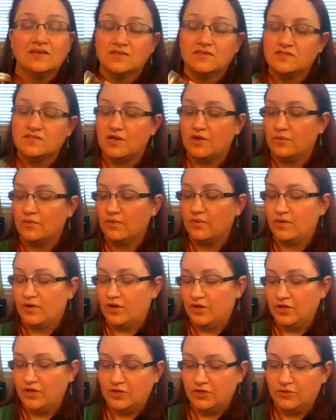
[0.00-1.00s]
So
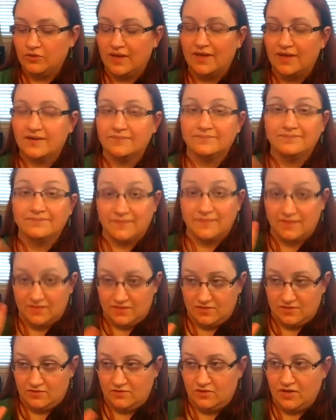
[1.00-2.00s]
all you do, and
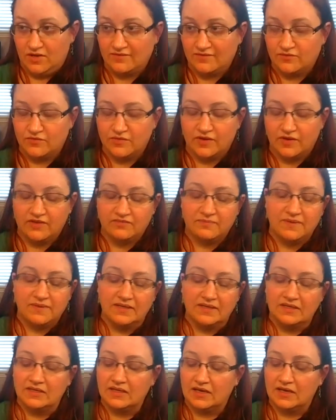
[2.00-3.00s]
you'll have to forgive
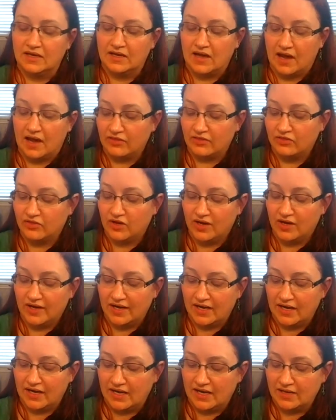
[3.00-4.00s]
me, I thought
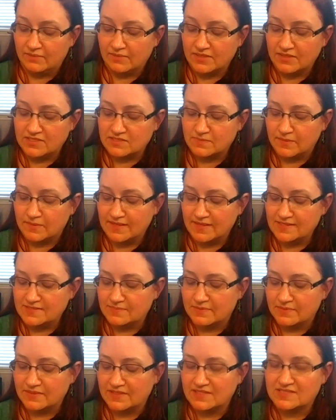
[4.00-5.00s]
I had my supplies,
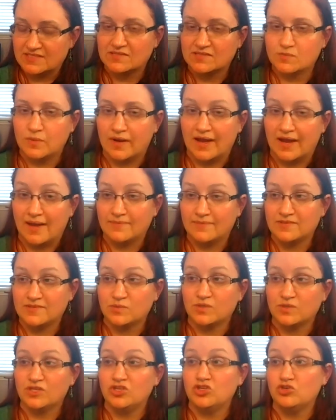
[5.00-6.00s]
but this is what happens
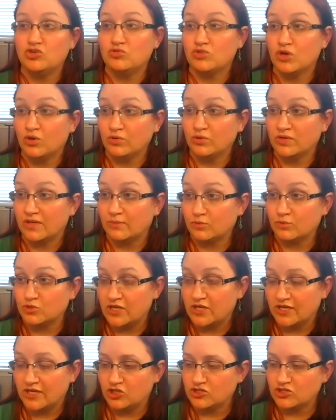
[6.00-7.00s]
when you don't double
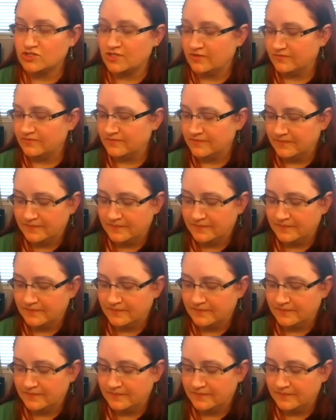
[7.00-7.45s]
check yourself.